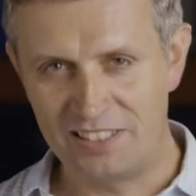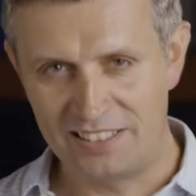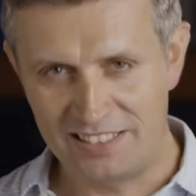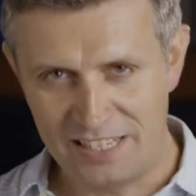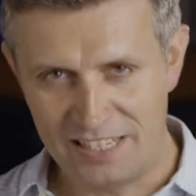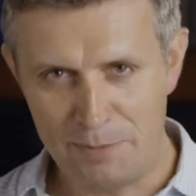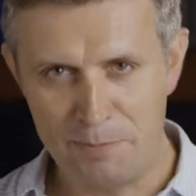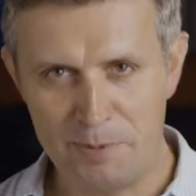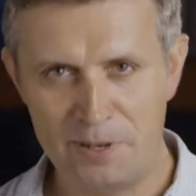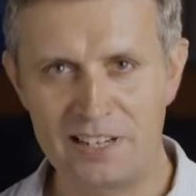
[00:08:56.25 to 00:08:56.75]

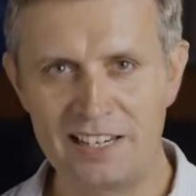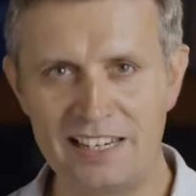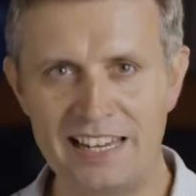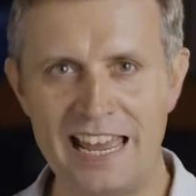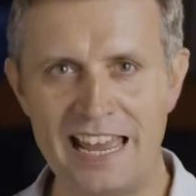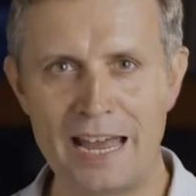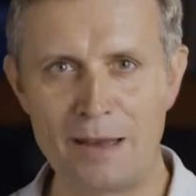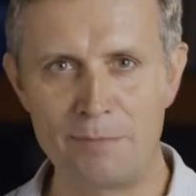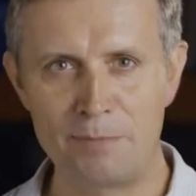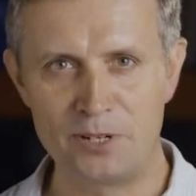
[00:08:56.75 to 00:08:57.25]
typically
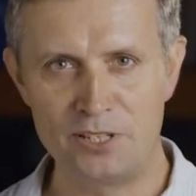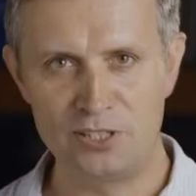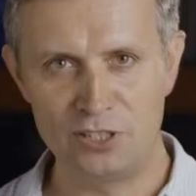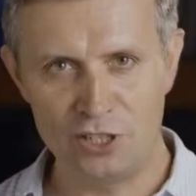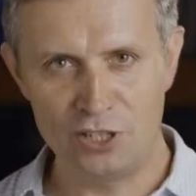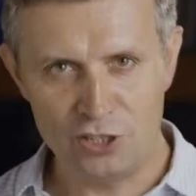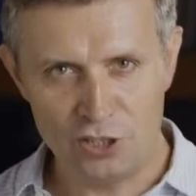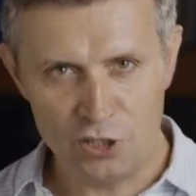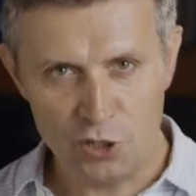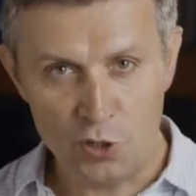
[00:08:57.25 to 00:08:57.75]
happens
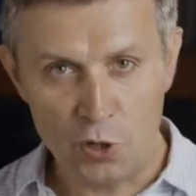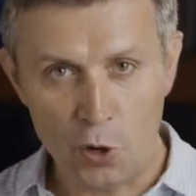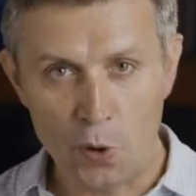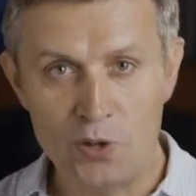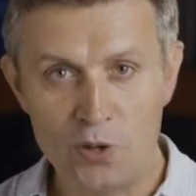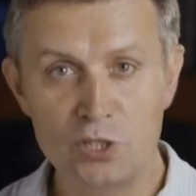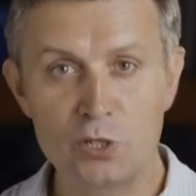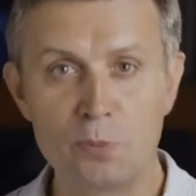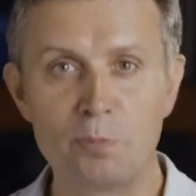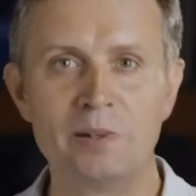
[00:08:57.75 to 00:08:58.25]
is you go
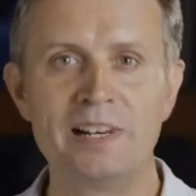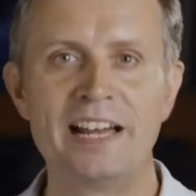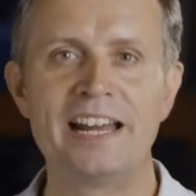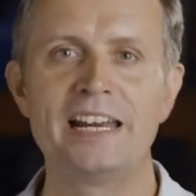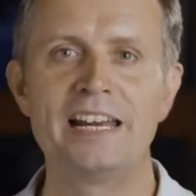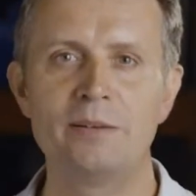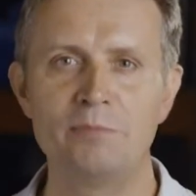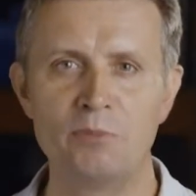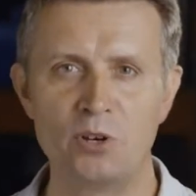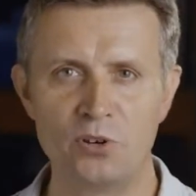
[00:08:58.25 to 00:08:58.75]
into
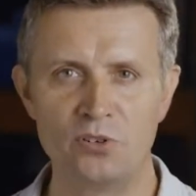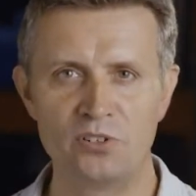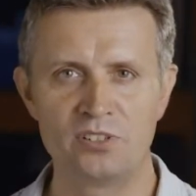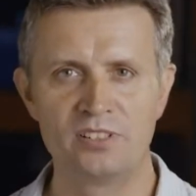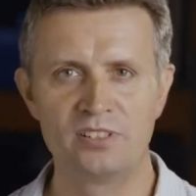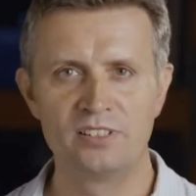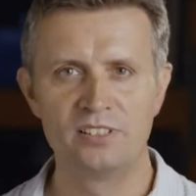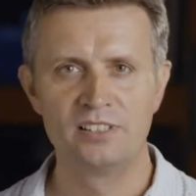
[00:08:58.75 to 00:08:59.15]
planning mode